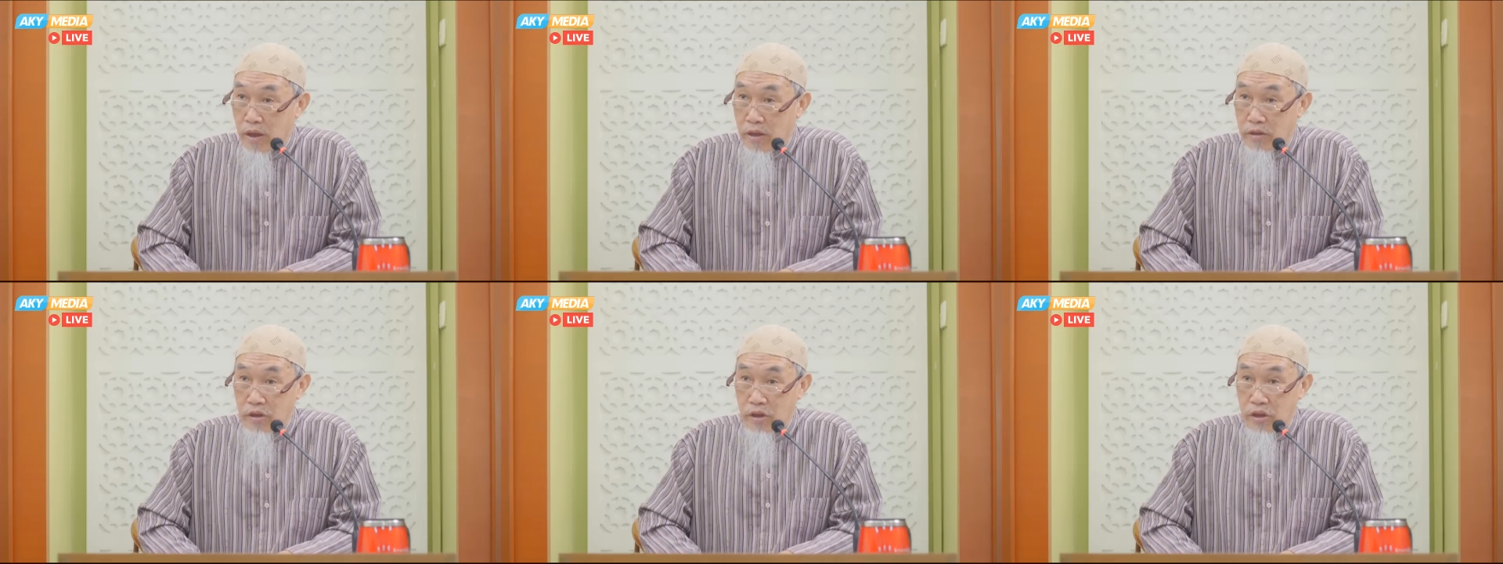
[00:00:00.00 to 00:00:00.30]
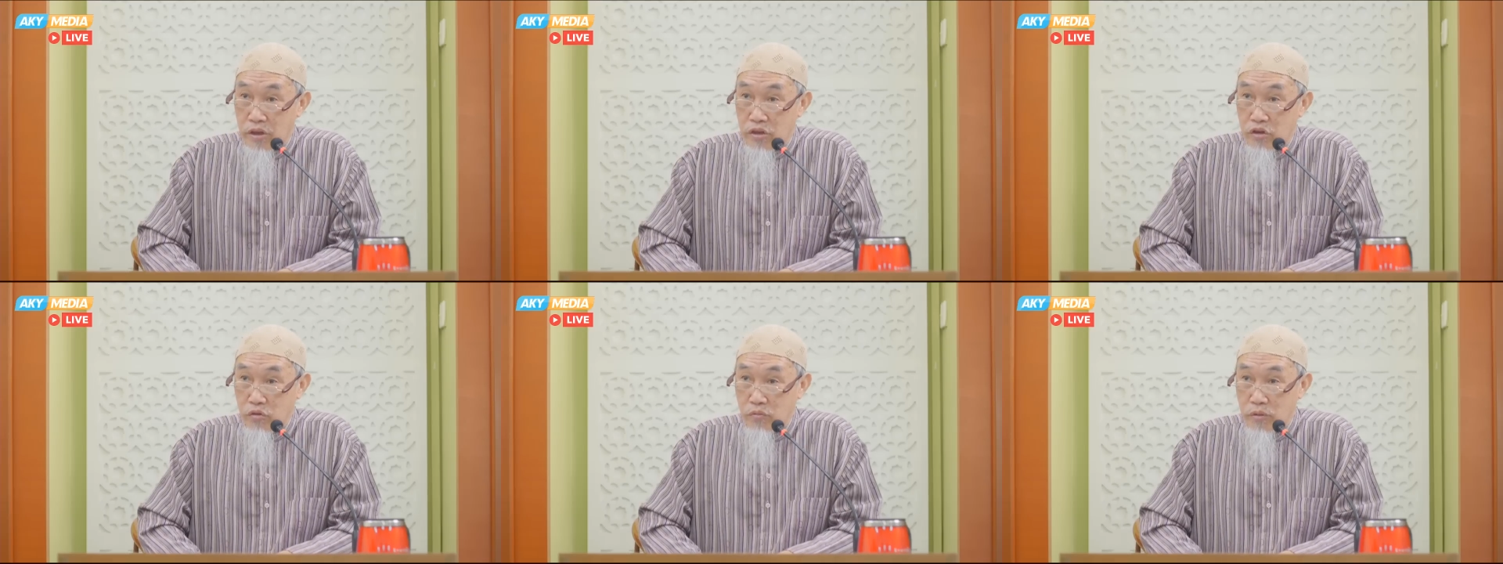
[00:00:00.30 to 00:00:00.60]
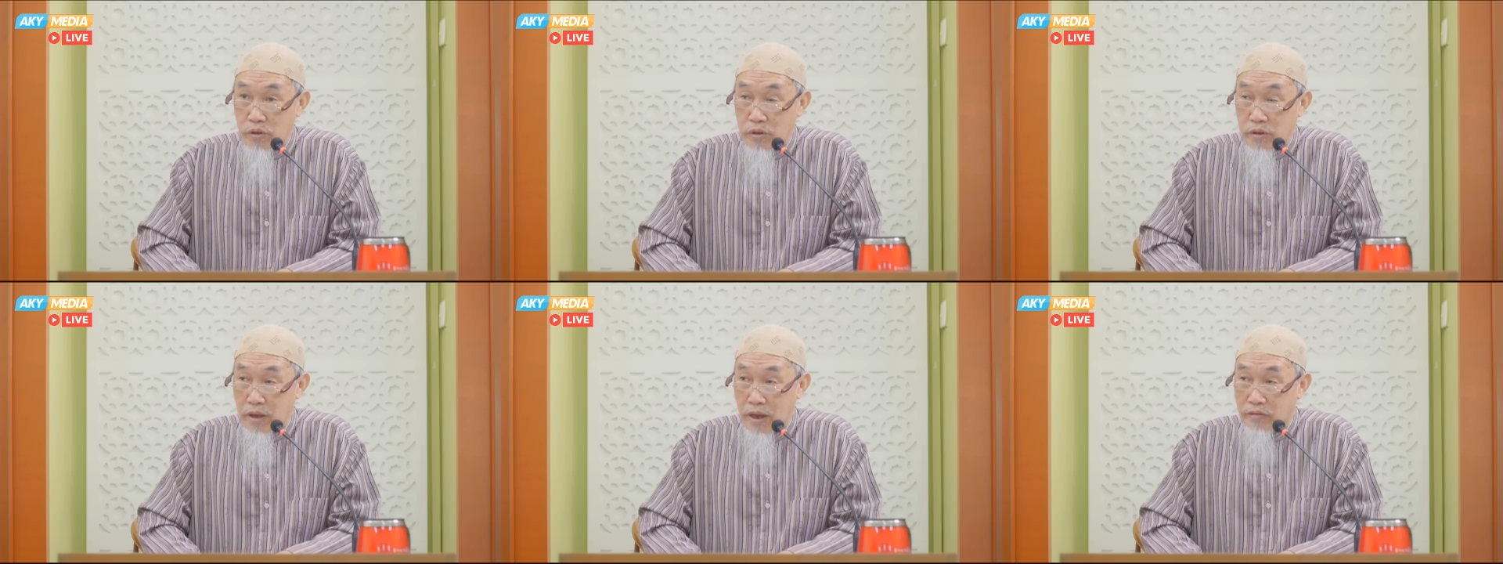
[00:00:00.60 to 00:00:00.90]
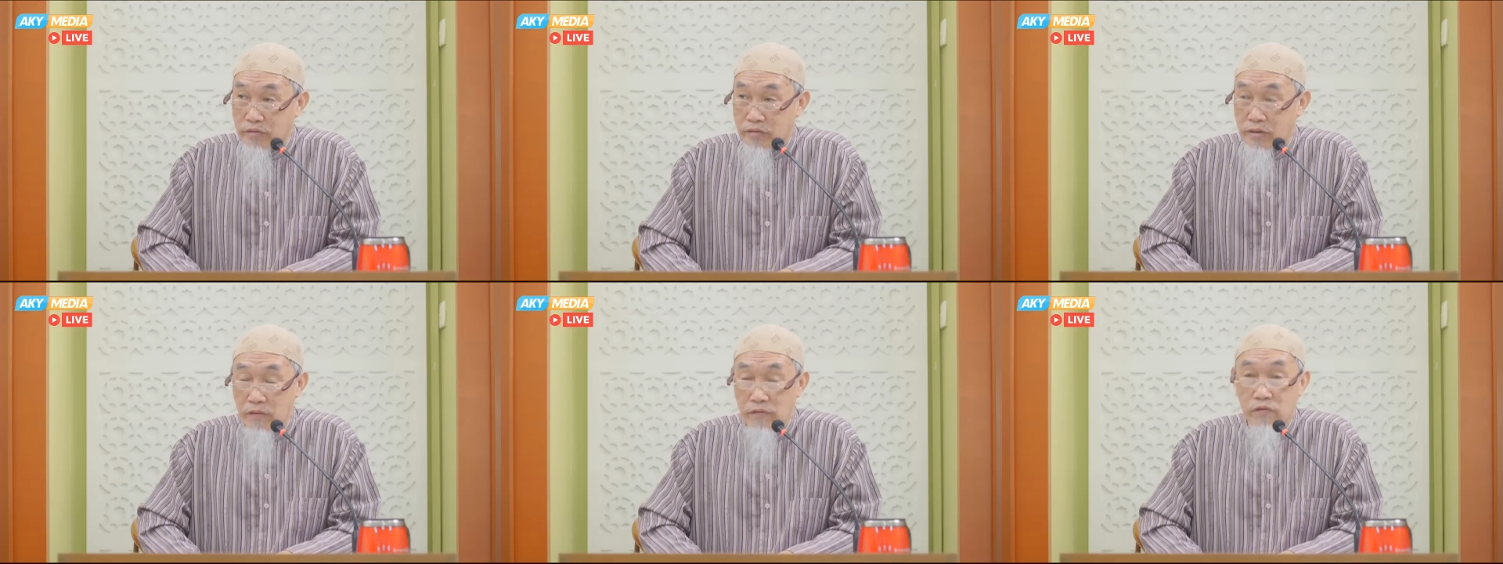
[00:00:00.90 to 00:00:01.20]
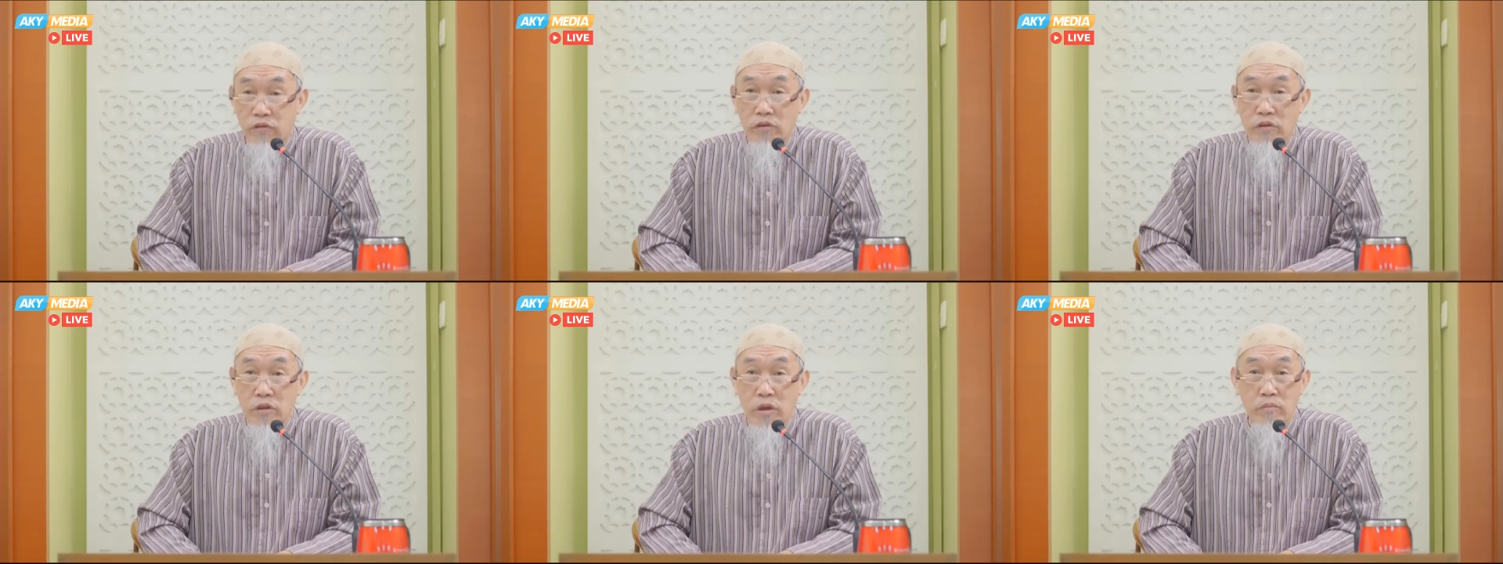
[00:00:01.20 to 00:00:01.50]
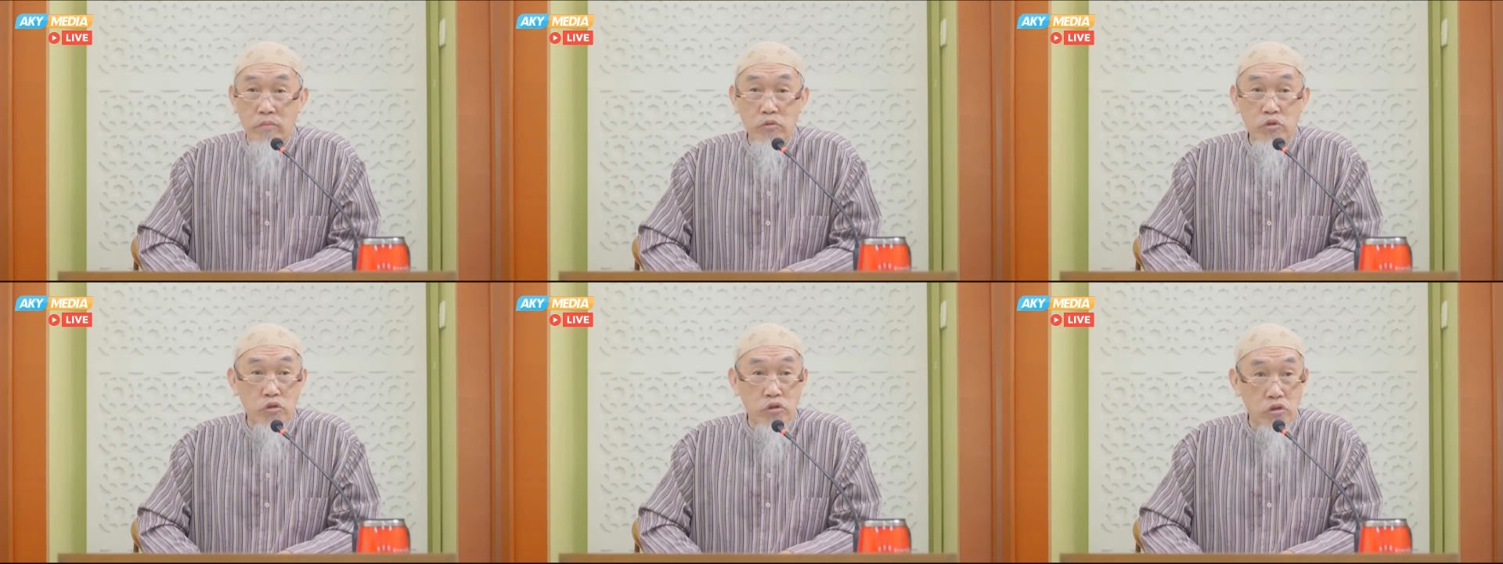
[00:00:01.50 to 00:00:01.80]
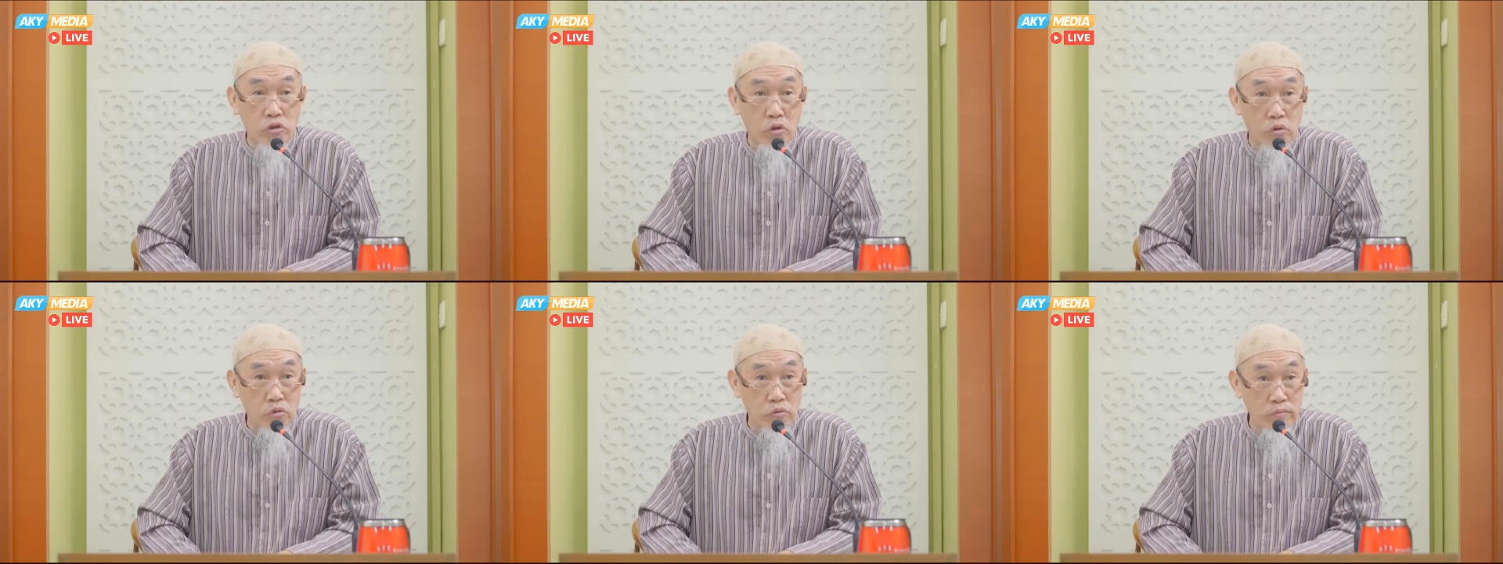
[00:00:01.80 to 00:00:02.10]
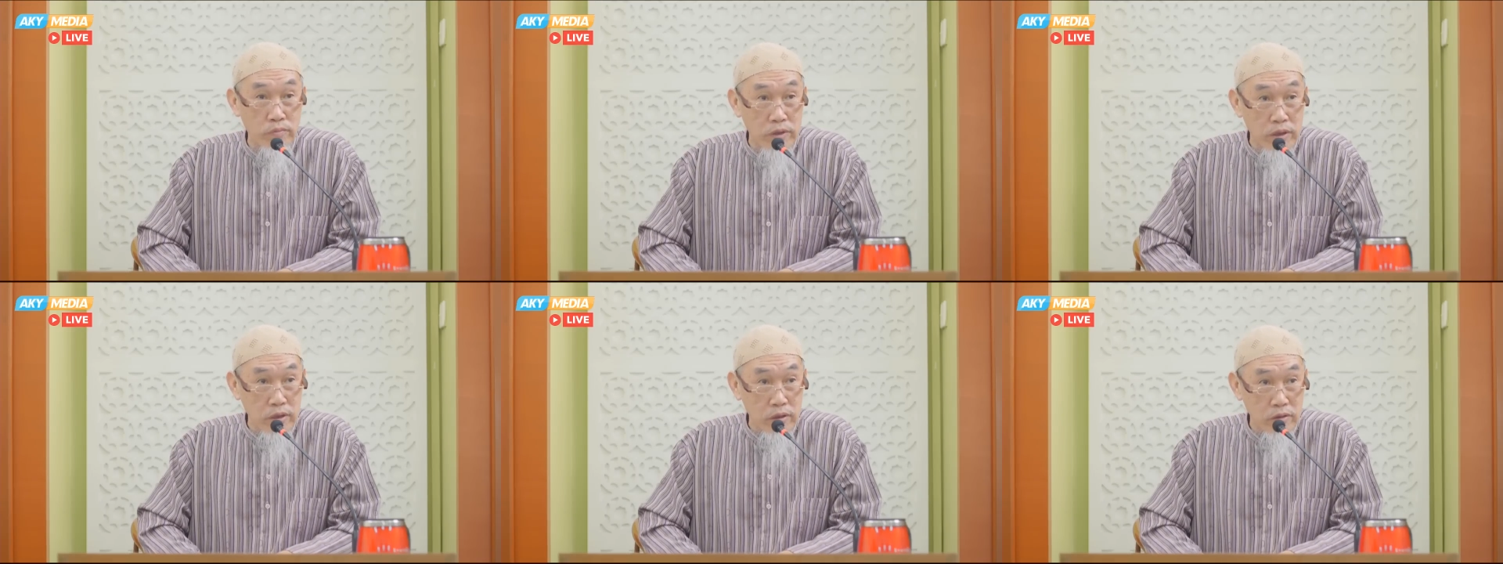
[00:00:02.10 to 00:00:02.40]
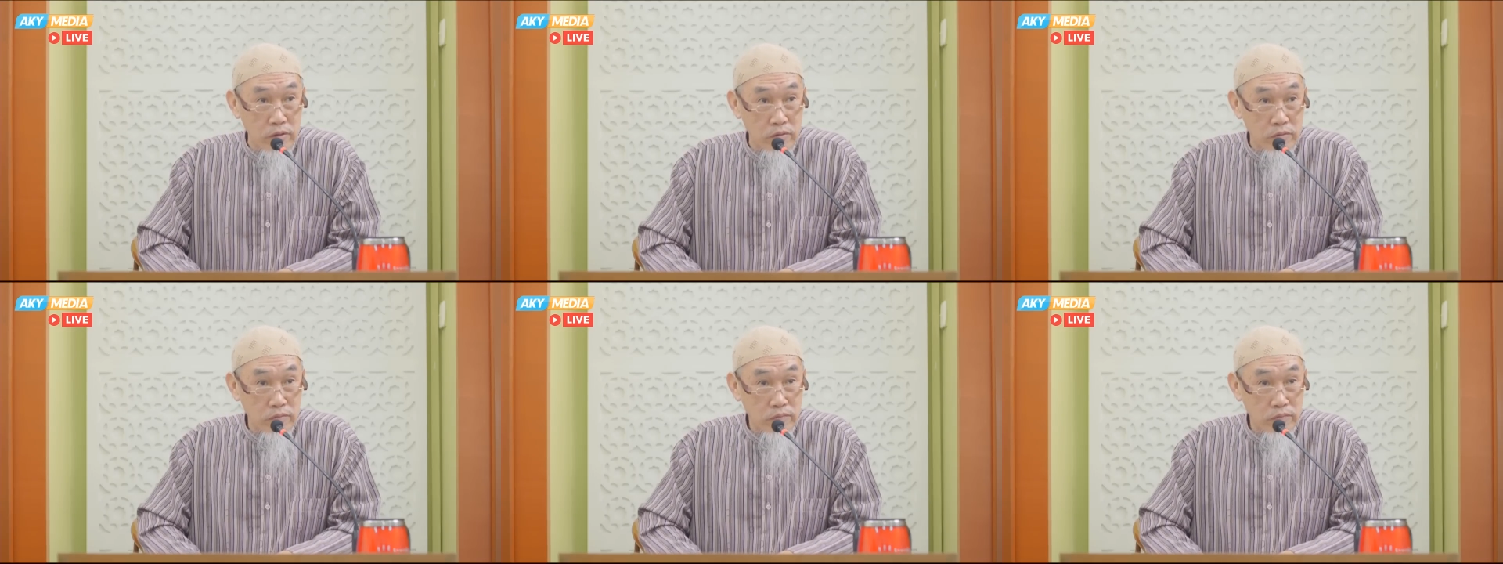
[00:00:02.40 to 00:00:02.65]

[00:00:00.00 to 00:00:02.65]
and the human except for them to know me,